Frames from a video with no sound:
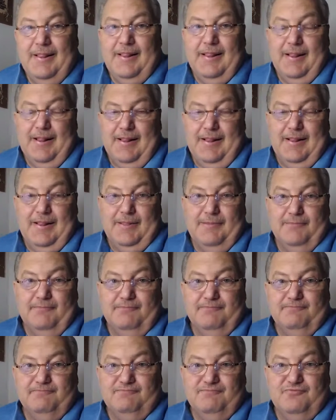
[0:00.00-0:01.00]

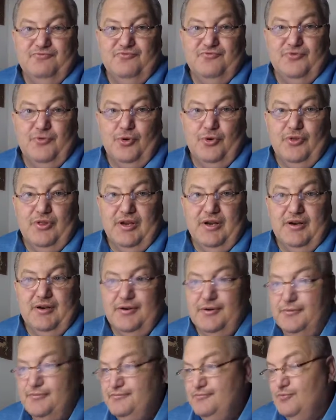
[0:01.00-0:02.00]
um, for
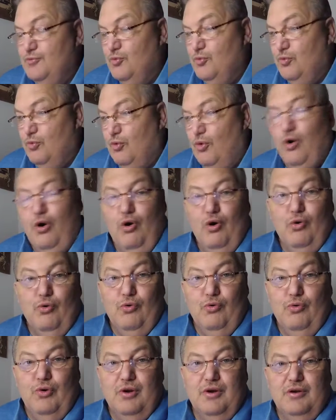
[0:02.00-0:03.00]
their
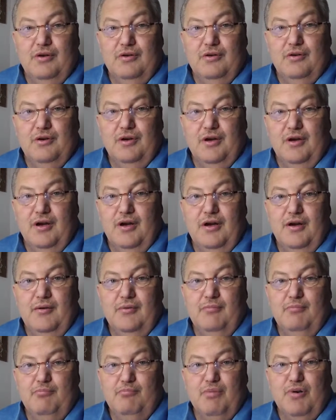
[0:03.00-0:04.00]
wrong uh,
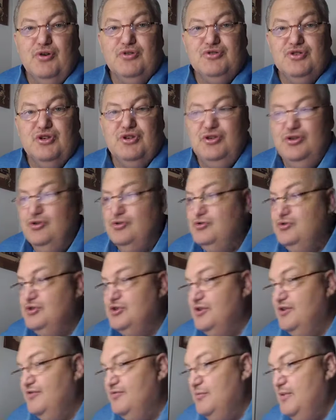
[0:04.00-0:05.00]

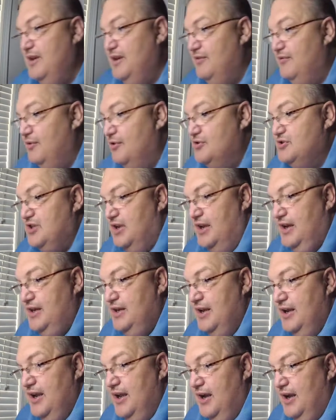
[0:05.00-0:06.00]
persecution of me. Verse 8
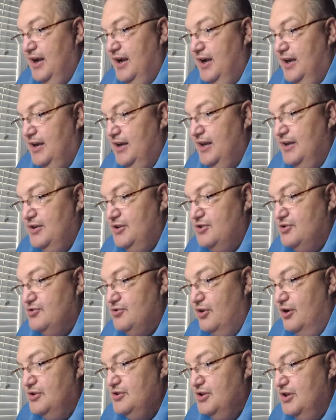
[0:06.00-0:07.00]
uh, Let
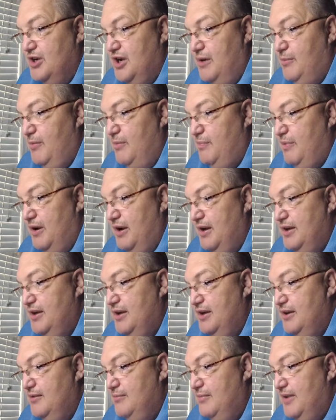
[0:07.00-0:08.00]
destruction come upon
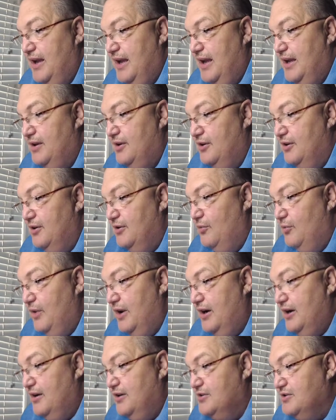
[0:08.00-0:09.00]
him at
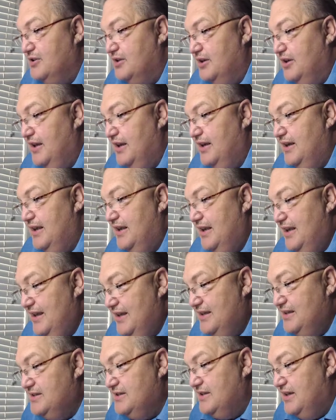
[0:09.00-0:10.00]
unawares, and let
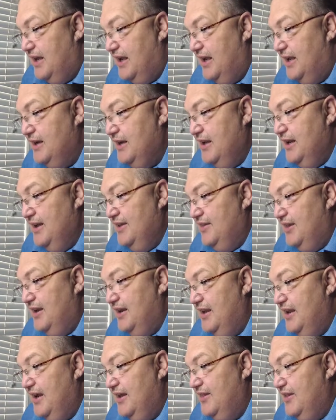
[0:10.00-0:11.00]
his net that
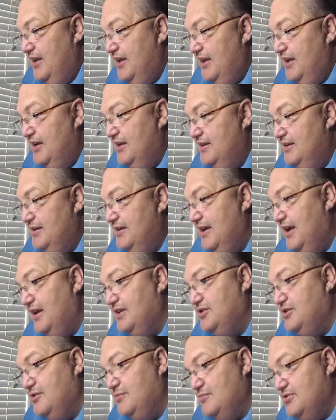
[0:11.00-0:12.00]
he hath hid
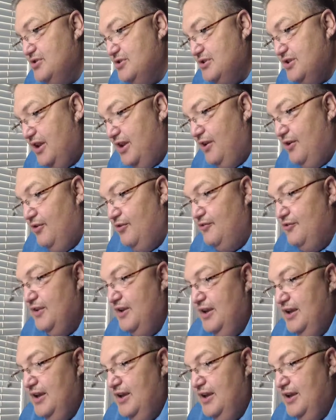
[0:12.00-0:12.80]
catch himself